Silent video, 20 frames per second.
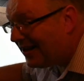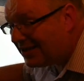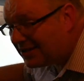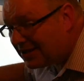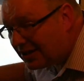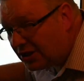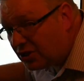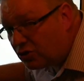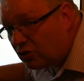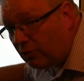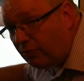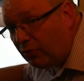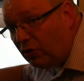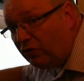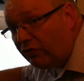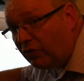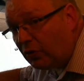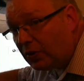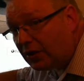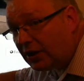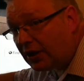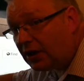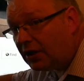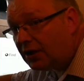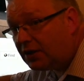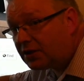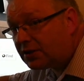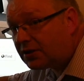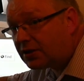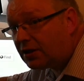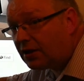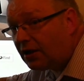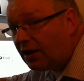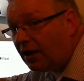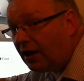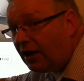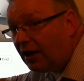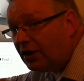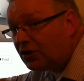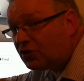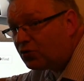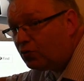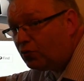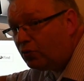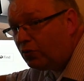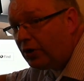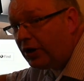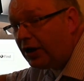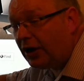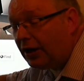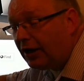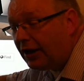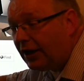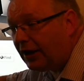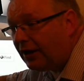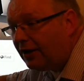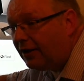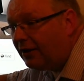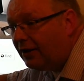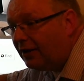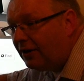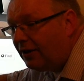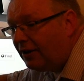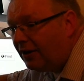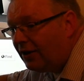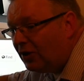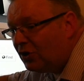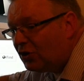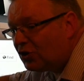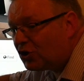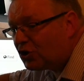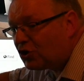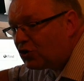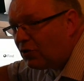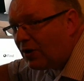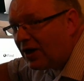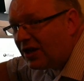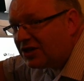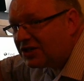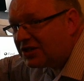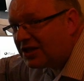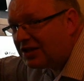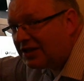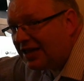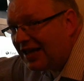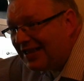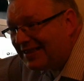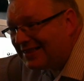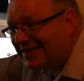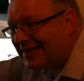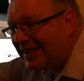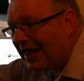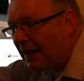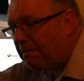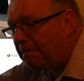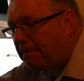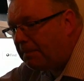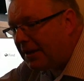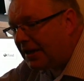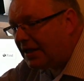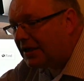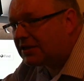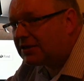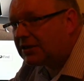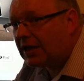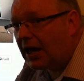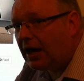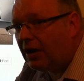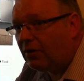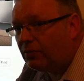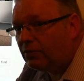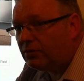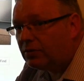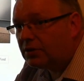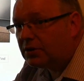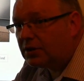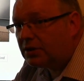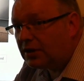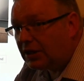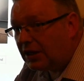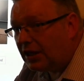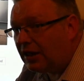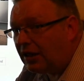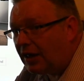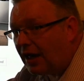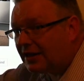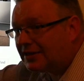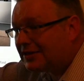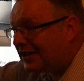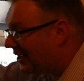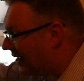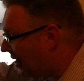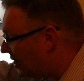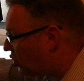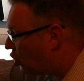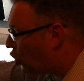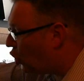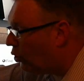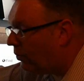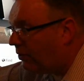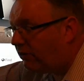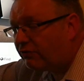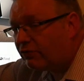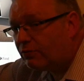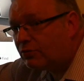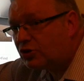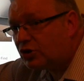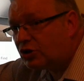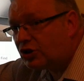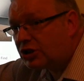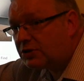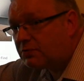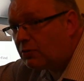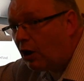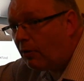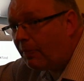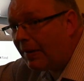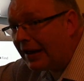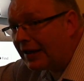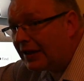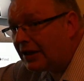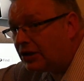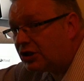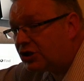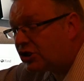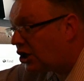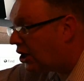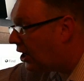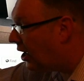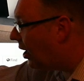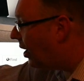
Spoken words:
listening to a movie with this, it's really strange to think that big sound that you're getting is coming from such a small package.